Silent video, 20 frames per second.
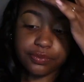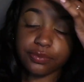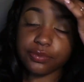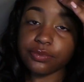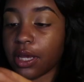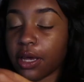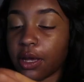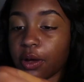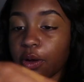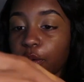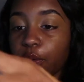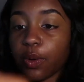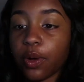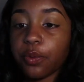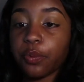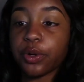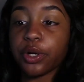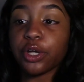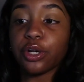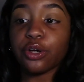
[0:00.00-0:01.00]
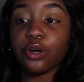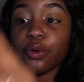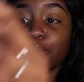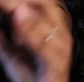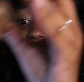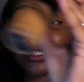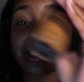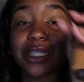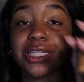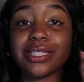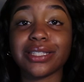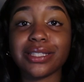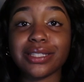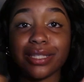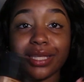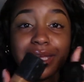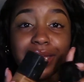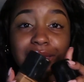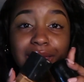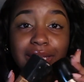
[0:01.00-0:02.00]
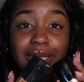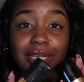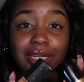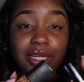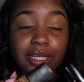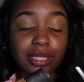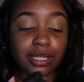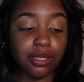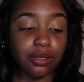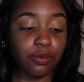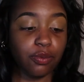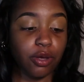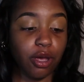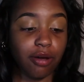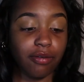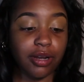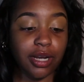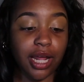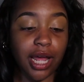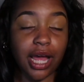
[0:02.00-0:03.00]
Now we're gonna go into the skin. We already